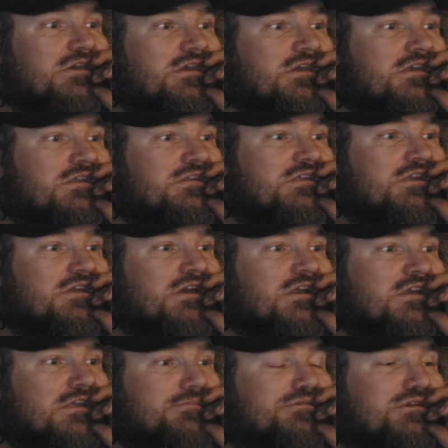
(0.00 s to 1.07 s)
and the
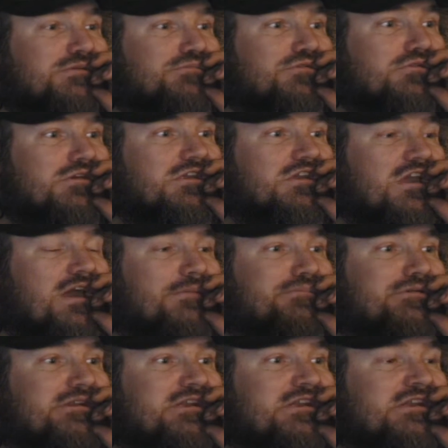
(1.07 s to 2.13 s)
Olympia Brewing
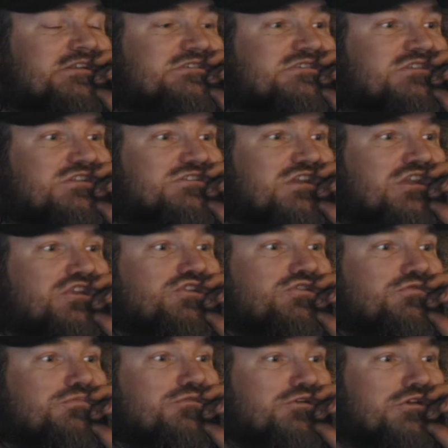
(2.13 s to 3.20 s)
Company and
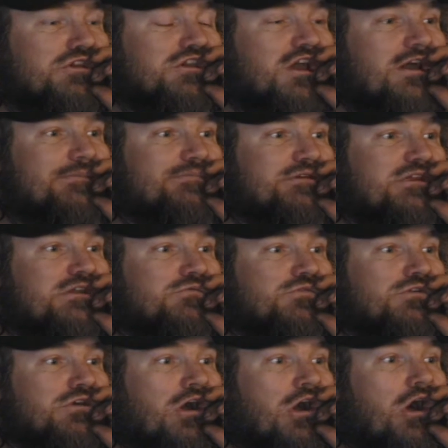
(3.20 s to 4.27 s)
Centennial Brewing Company
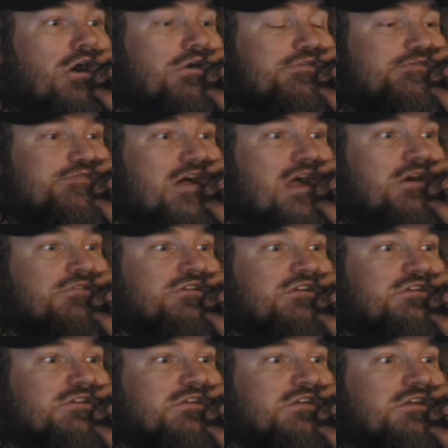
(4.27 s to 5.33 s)
were all
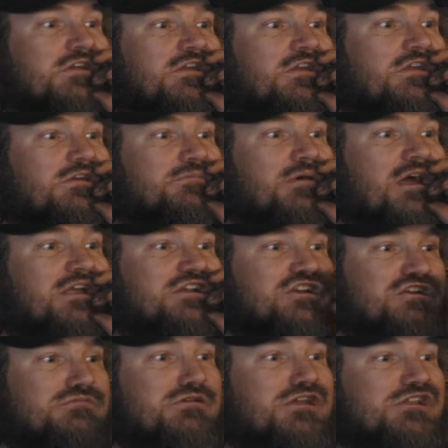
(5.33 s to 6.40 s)
founded by
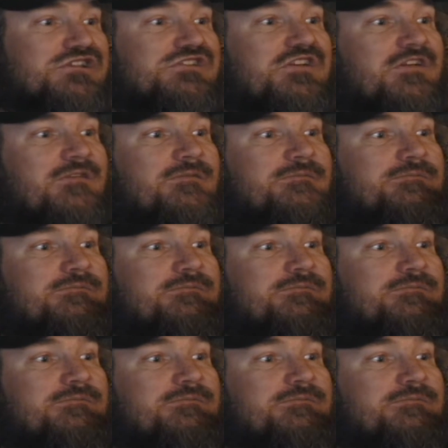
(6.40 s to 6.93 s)
Schmidt.